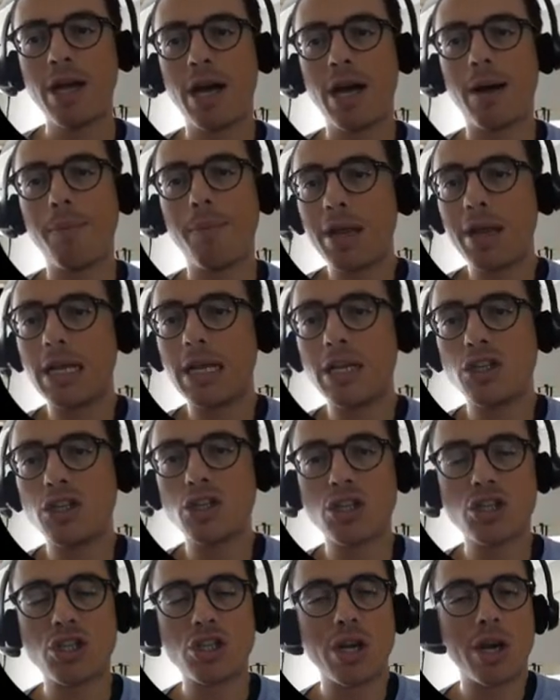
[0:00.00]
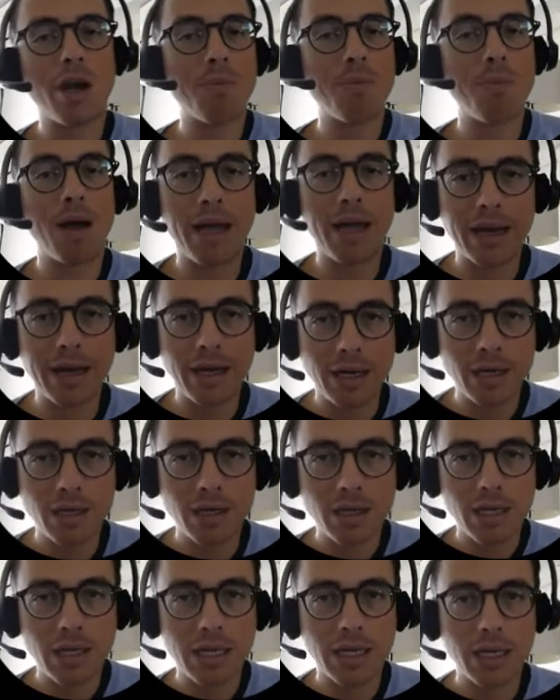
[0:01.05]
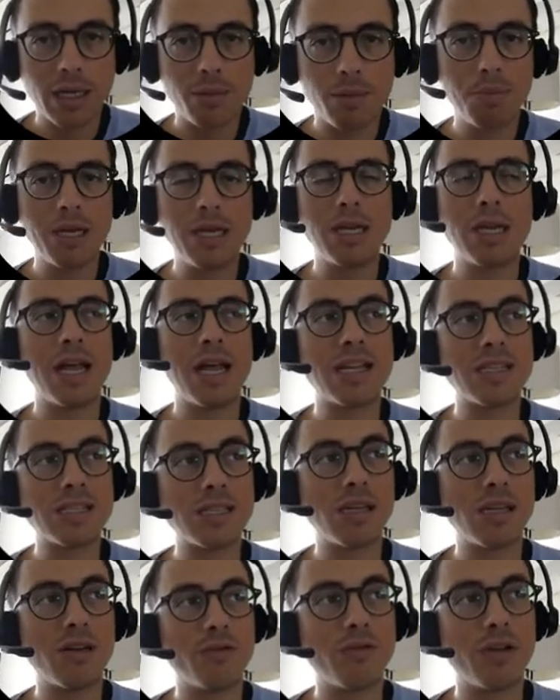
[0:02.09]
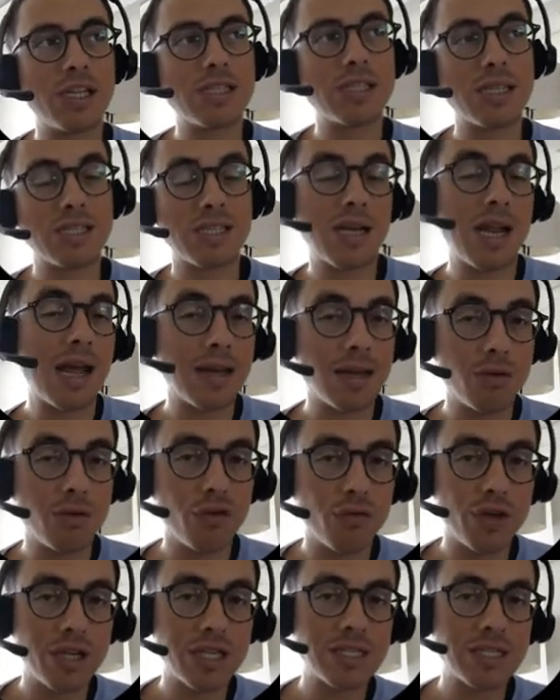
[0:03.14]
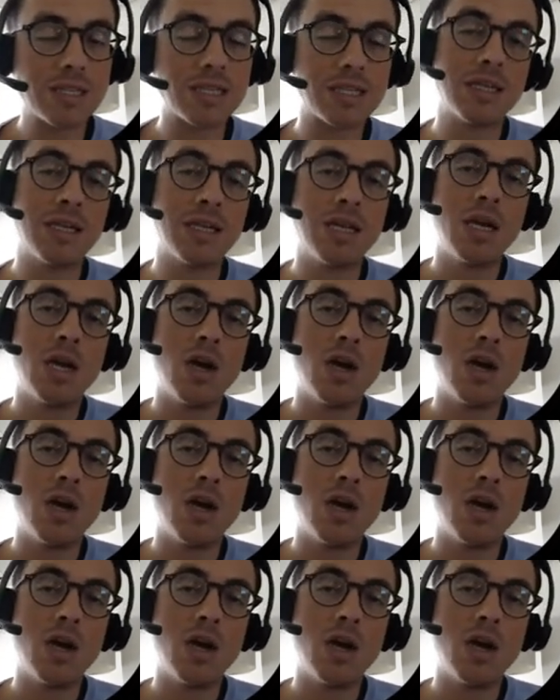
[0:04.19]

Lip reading: I'm merely just sharing my opinion as an investor, as an active investor,